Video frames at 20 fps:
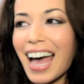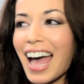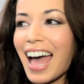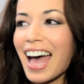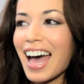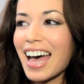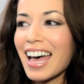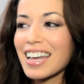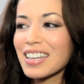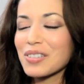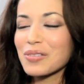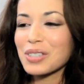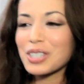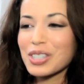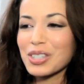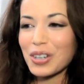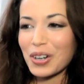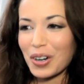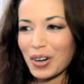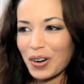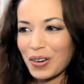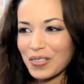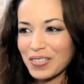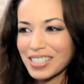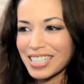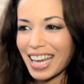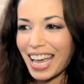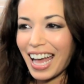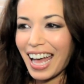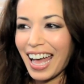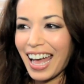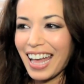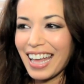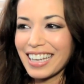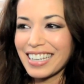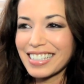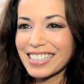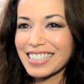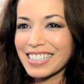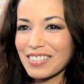and reserved
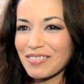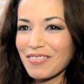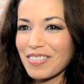and